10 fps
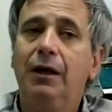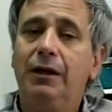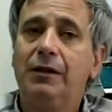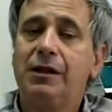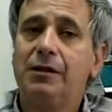
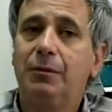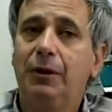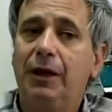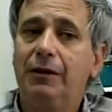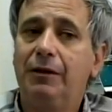
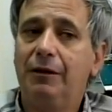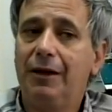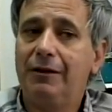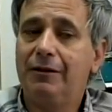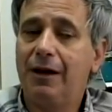until
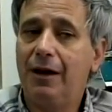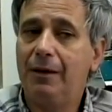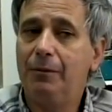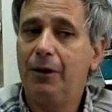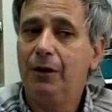that
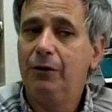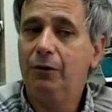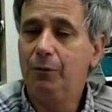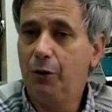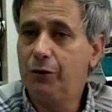time
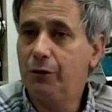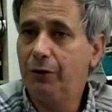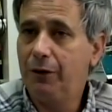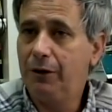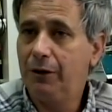to most
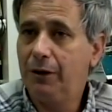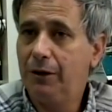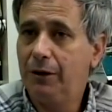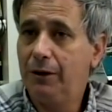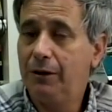of
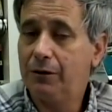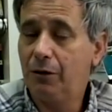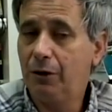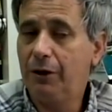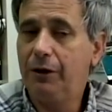the
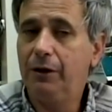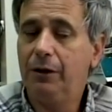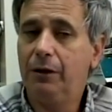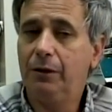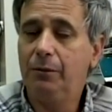scholarly
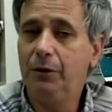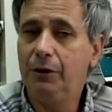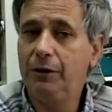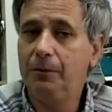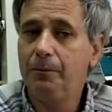
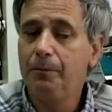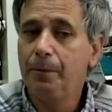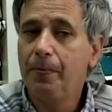community.